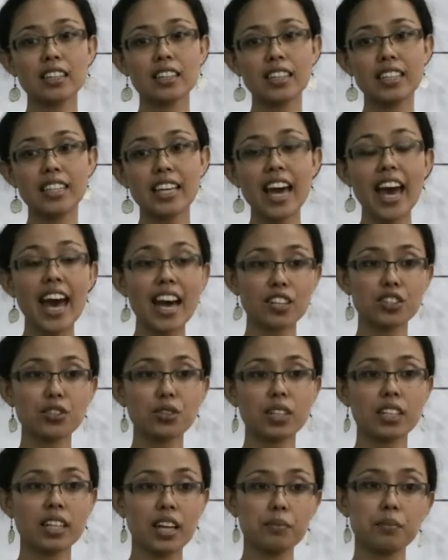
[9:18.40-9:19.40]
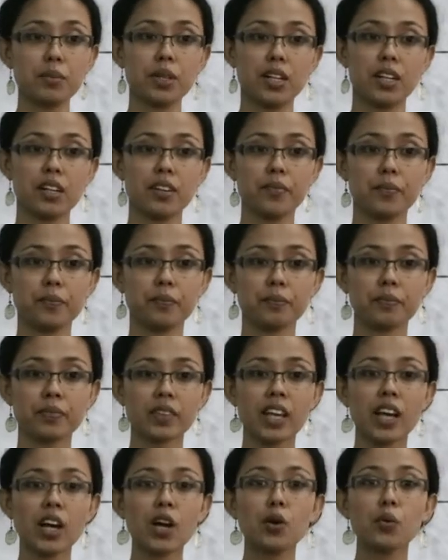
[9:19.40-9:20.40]
the actual number.
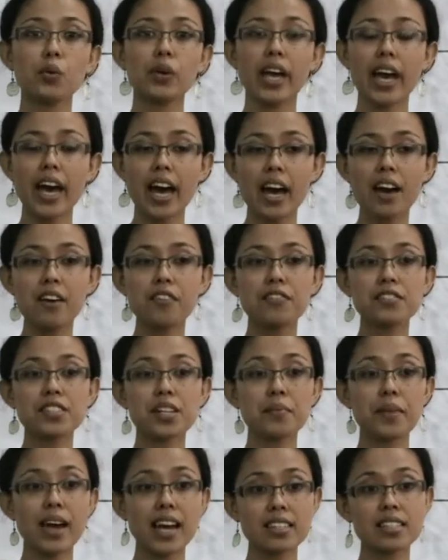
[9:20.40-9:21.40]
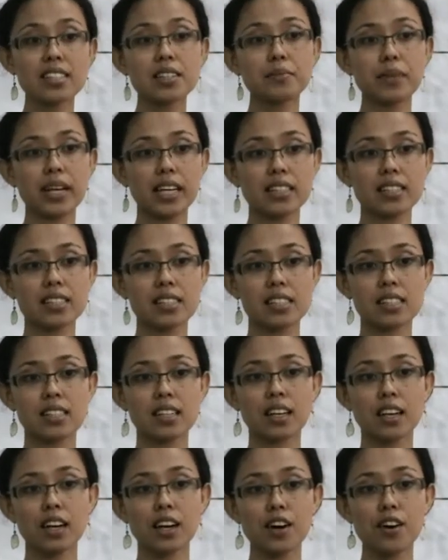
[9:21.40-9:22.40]
We have some estimates
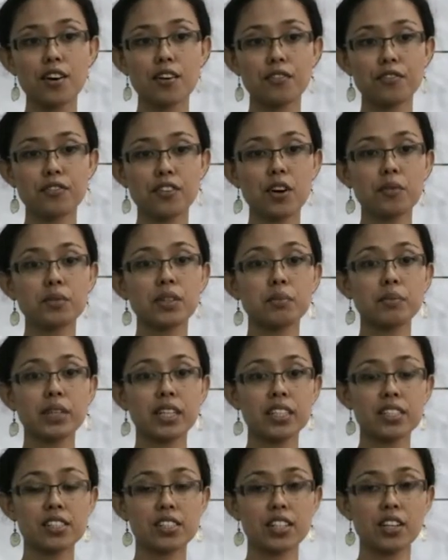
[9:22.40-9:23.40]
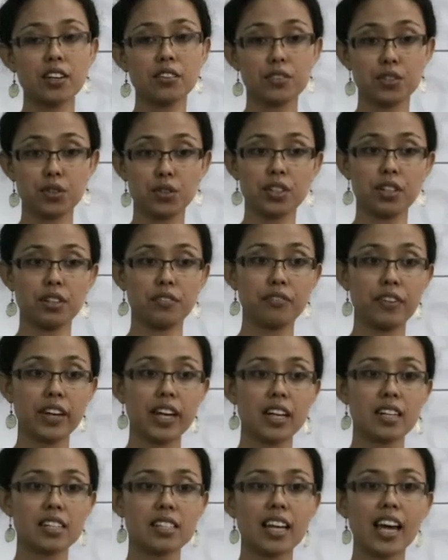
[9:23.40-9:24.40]
from the Ministry of Social
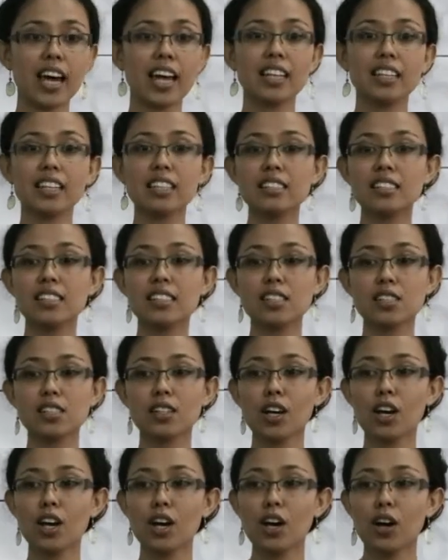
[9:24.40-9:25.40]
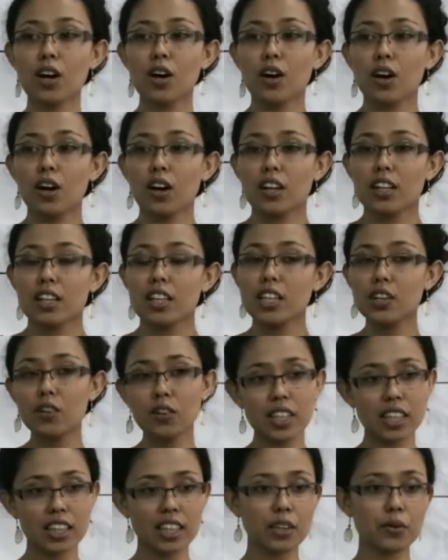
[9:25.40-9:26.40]
Affairs, and this is the
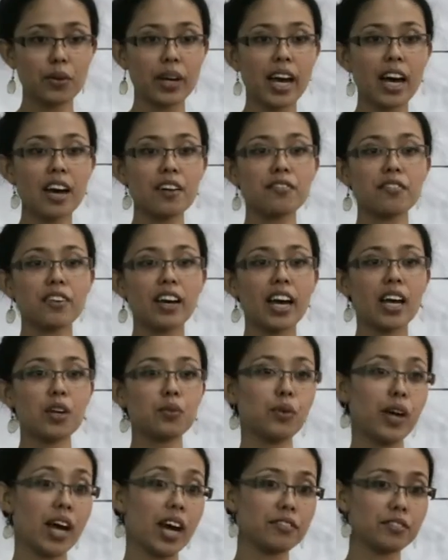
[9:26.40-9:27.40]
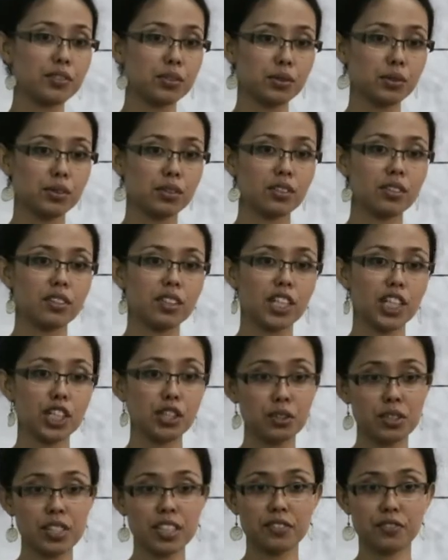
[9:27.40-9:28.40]
only thing we have, and we have to
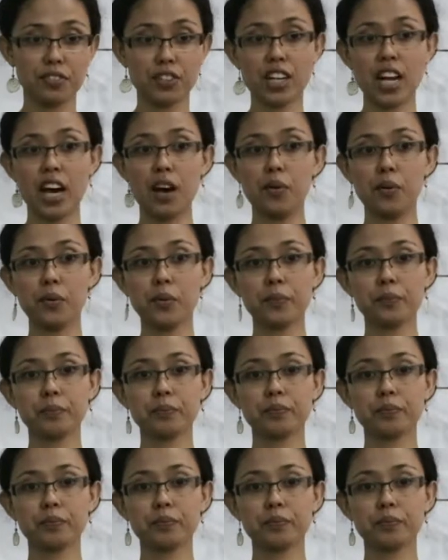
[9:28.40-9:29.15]
use it for now.